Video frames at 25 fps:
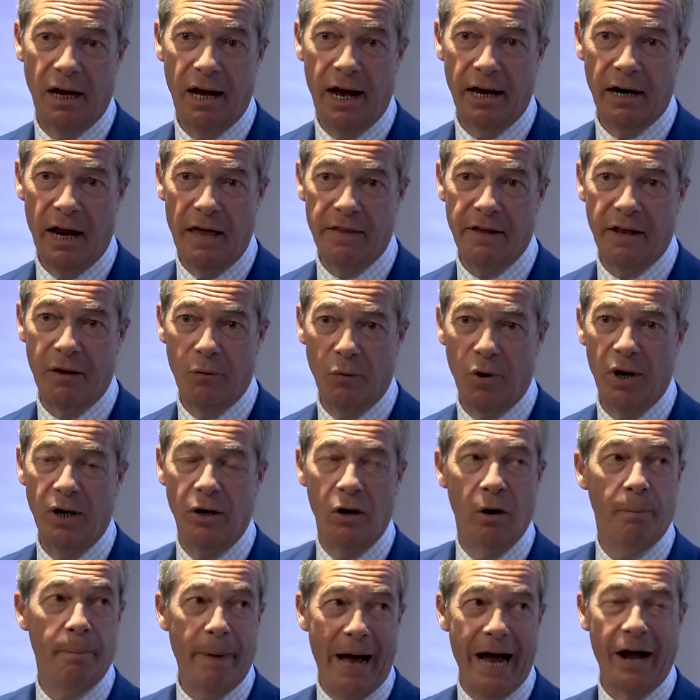And I think we'll
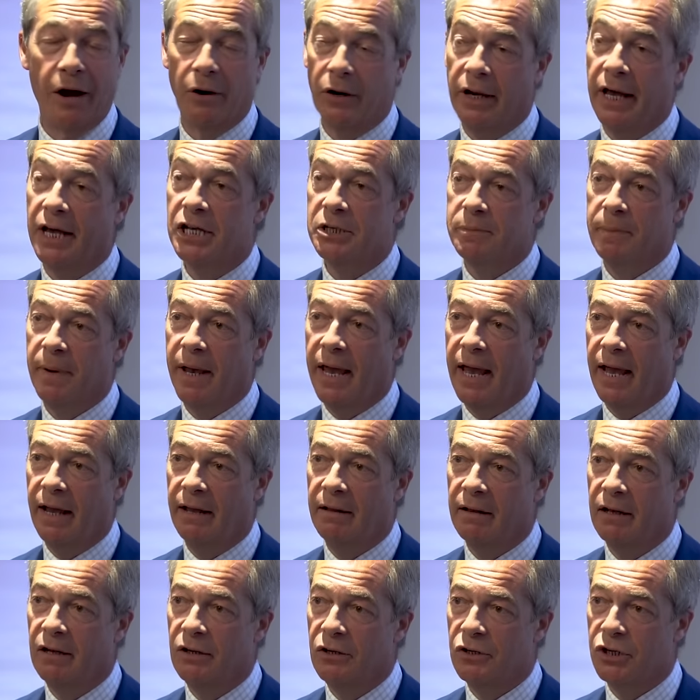look back on it as
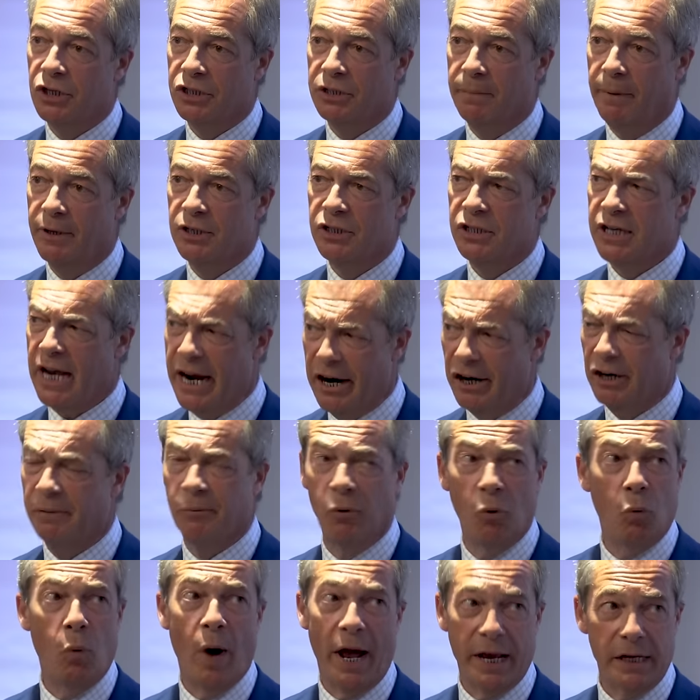being just the most
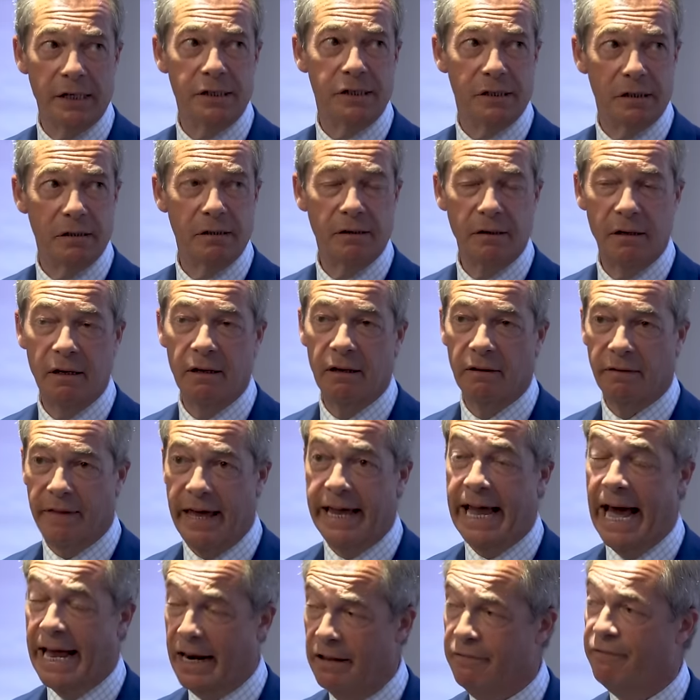terrible waste.
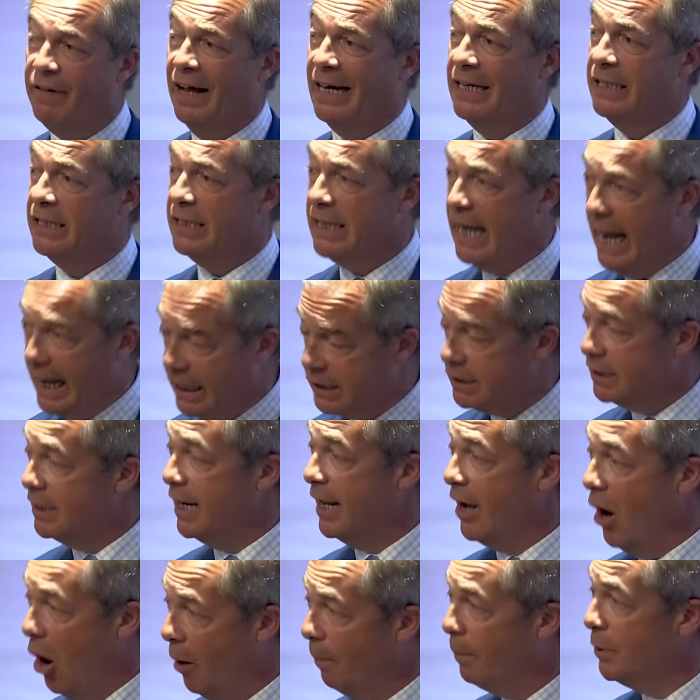They had a
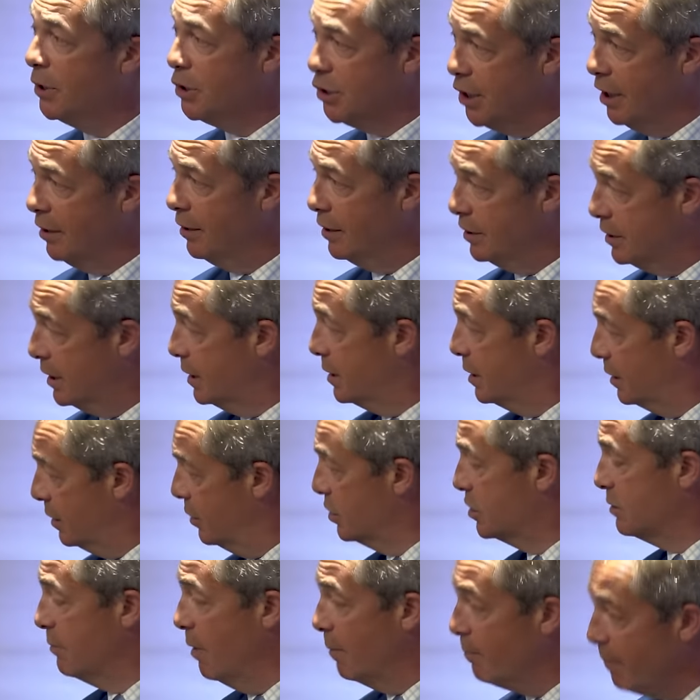fantastic opportunity to
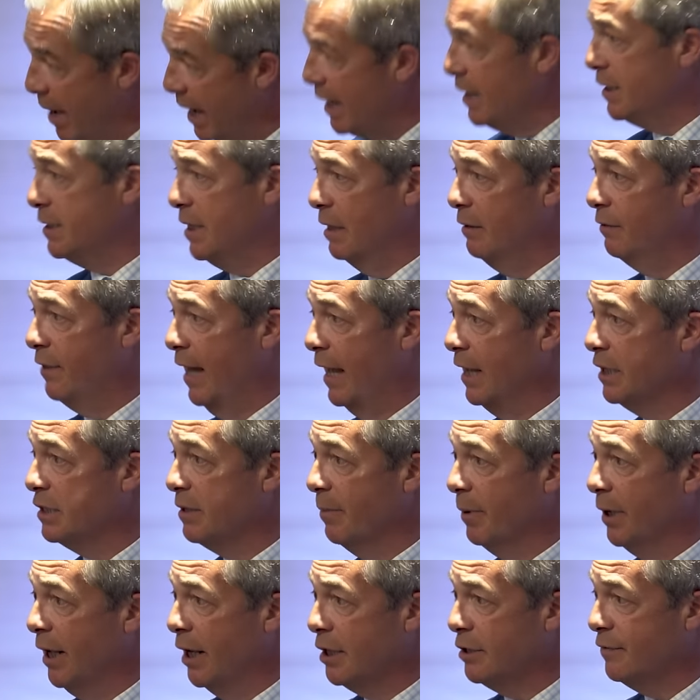do some amazing things
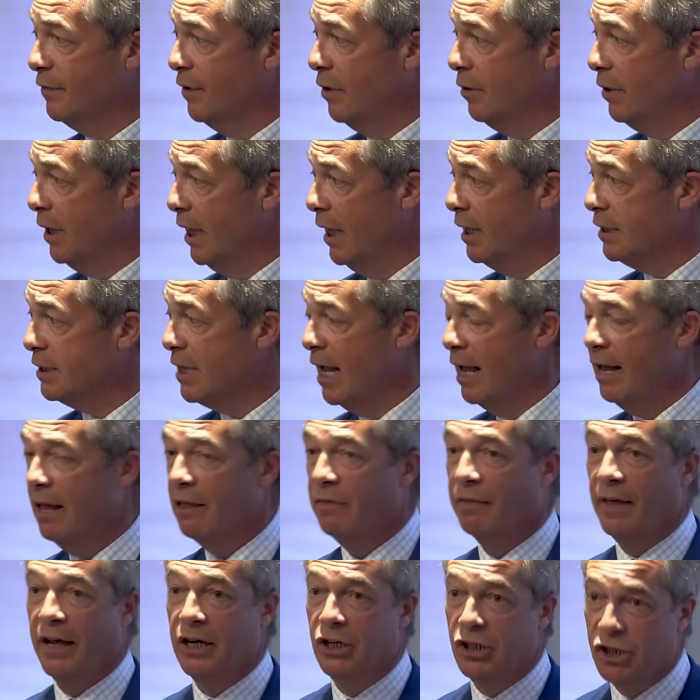in the last few years.
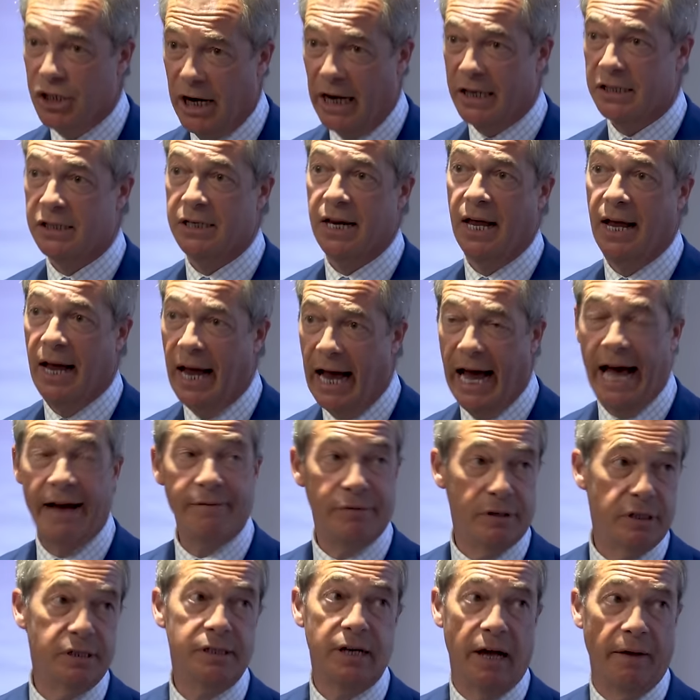They just
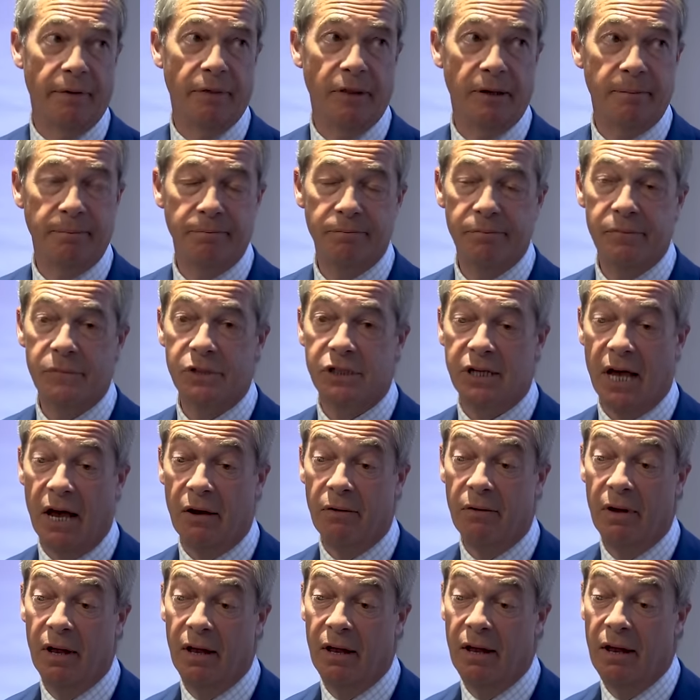haven't done them.
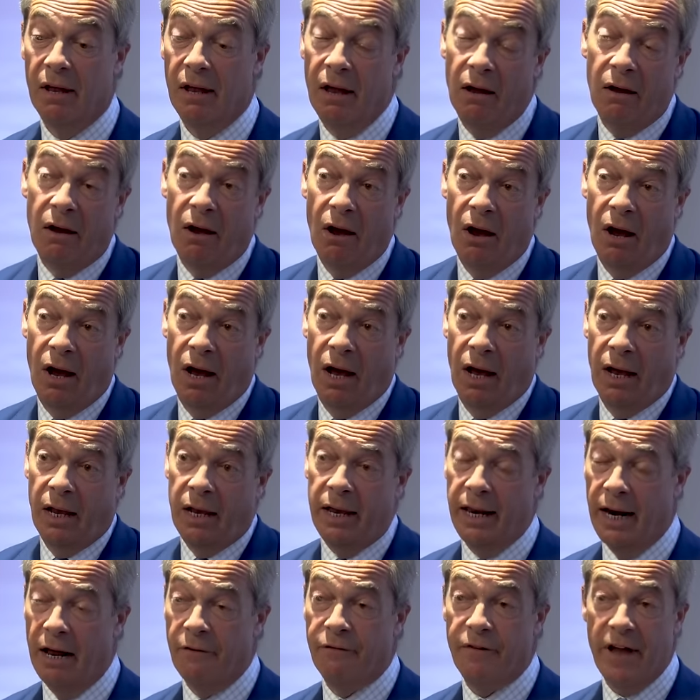So,
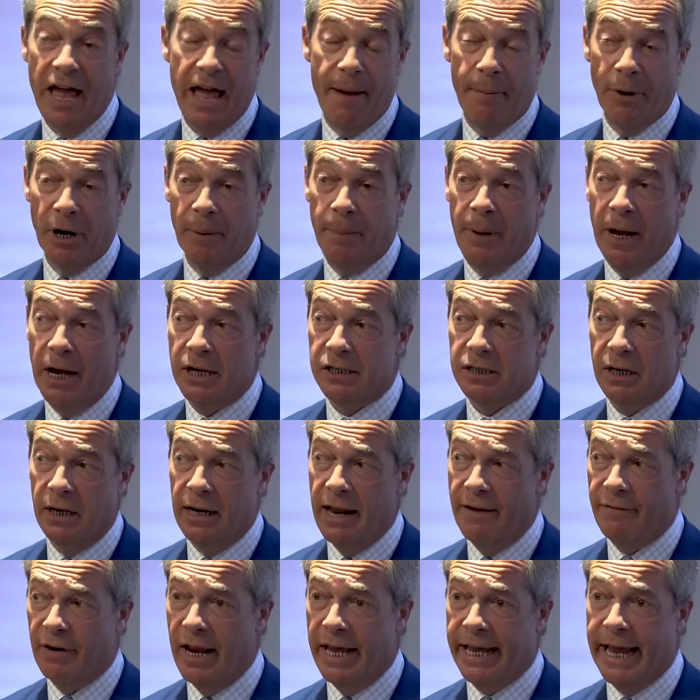you know, for him on a personal
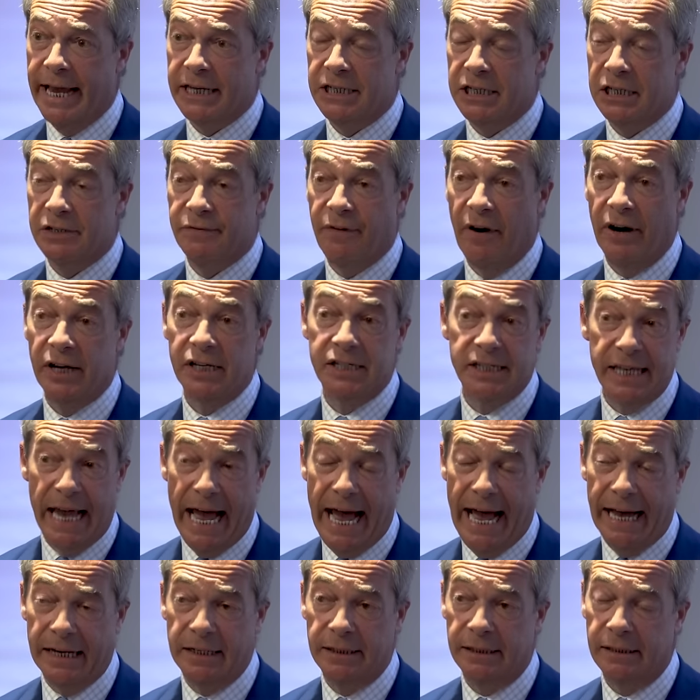level, I guess it's very
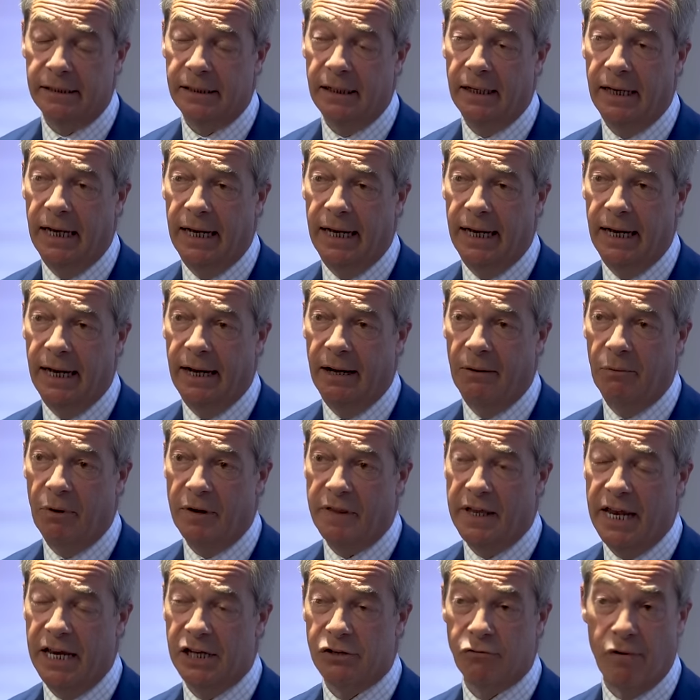sad. Uh,
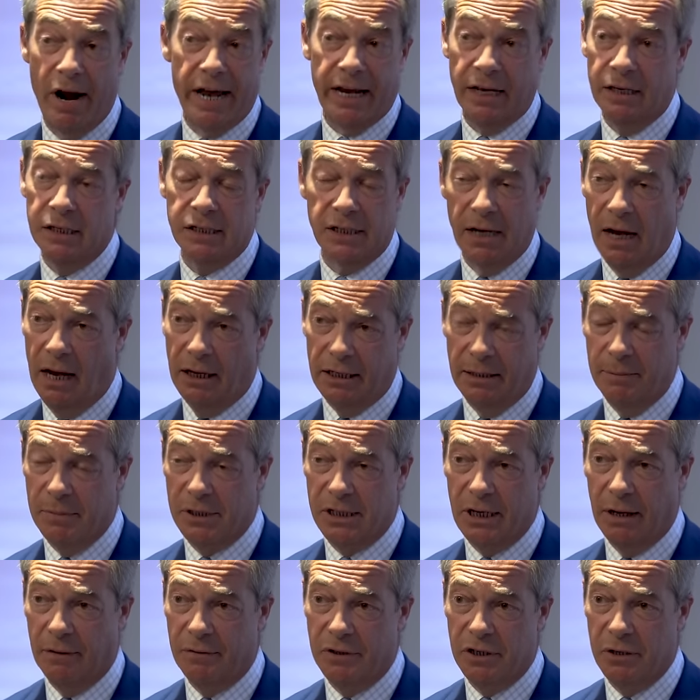whether he's reconciled
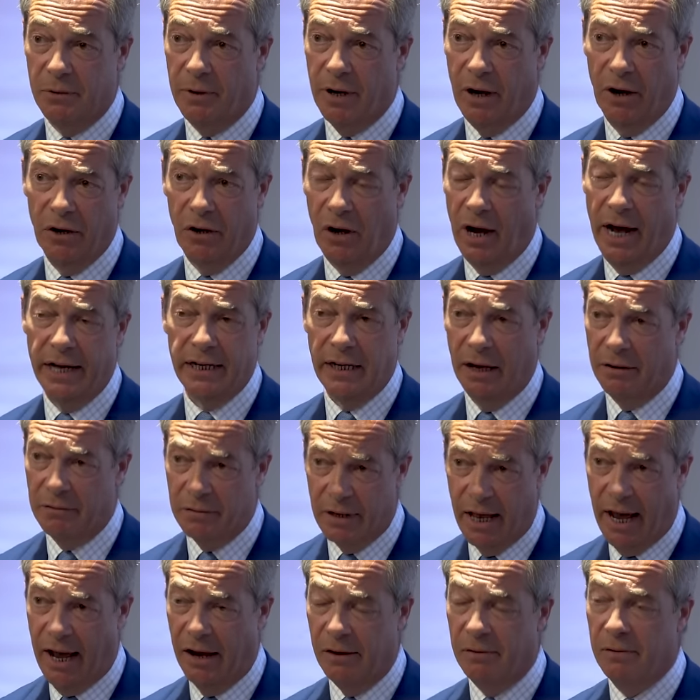himself to it or not, I don't
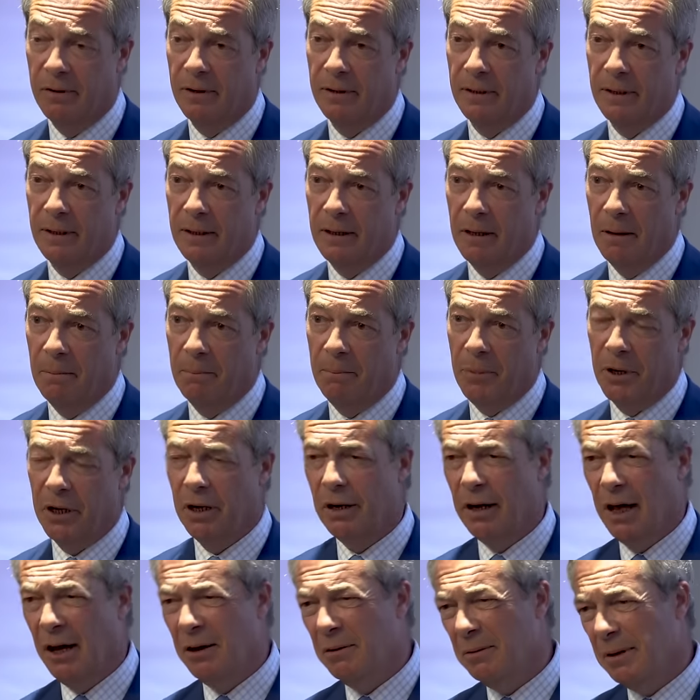know. But
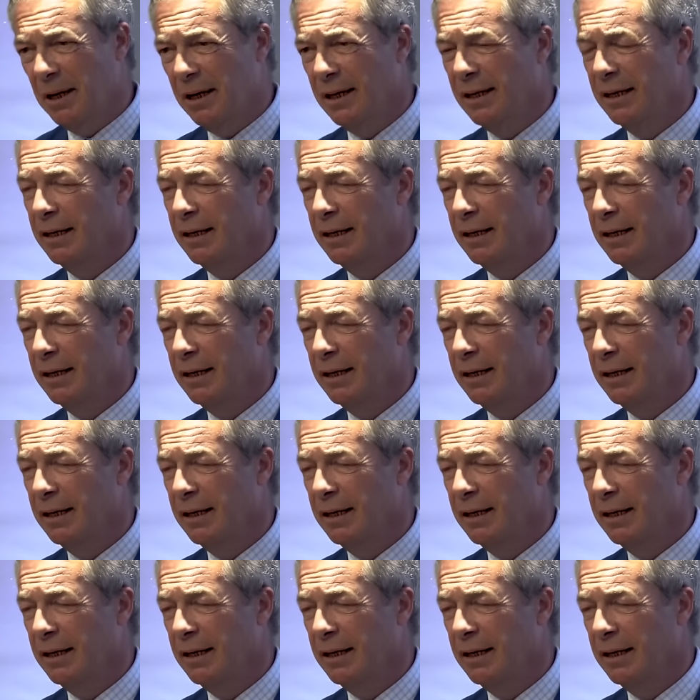you know,